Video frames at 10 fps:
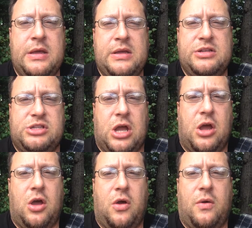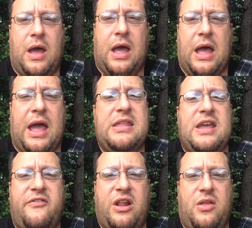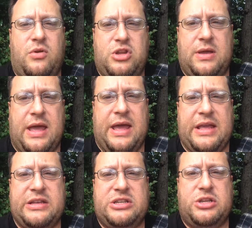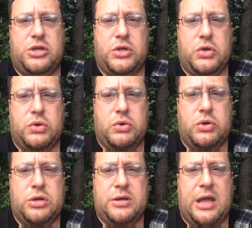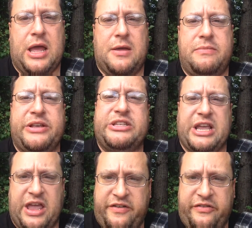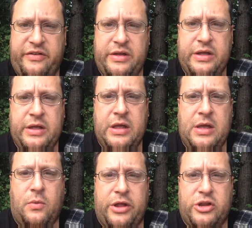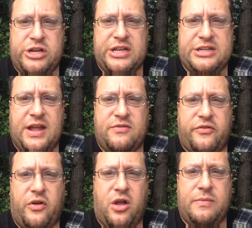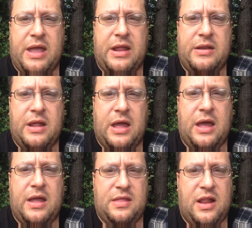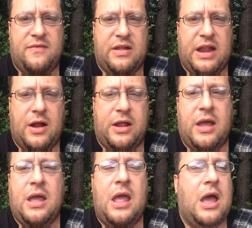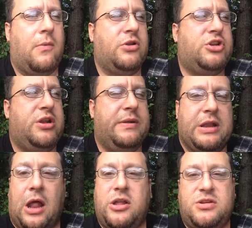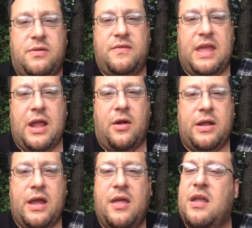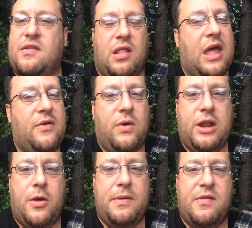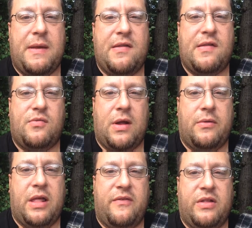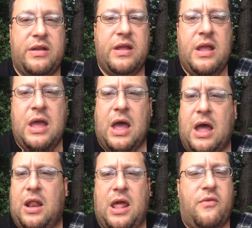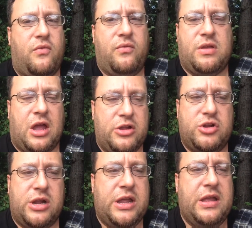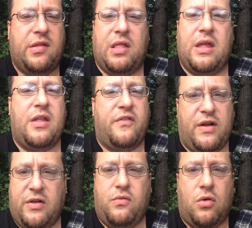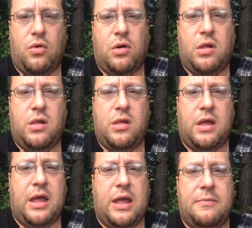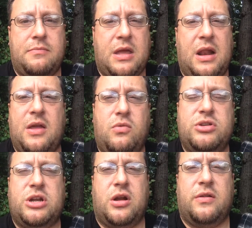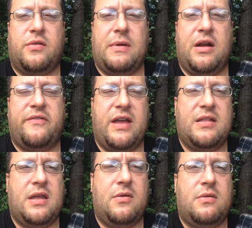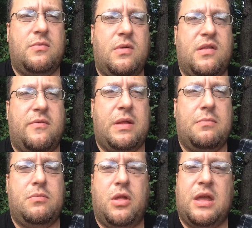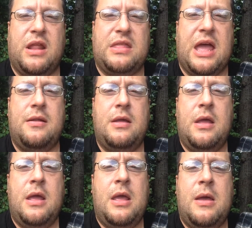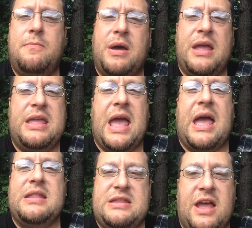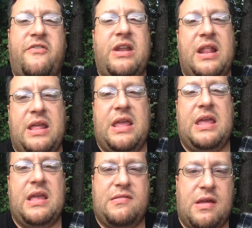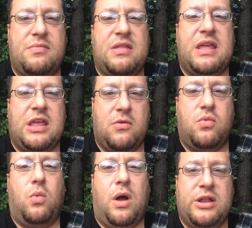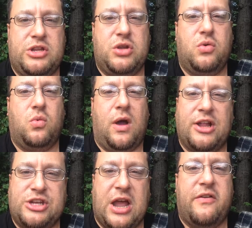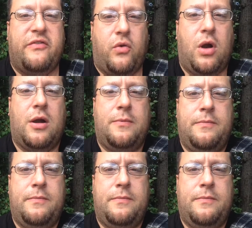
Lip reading: So I definitely want you guys to be safe while you're chasing after Frogman in the Loveland area. I want you to be knowledgeable of the area. It's a lot of wide open spaces around Loveland, a lot of country. It's very rural, kind of like Worcester, as a matter of fact, now once I've been looking at that. But yeah, definitely is something that you want to watch out for.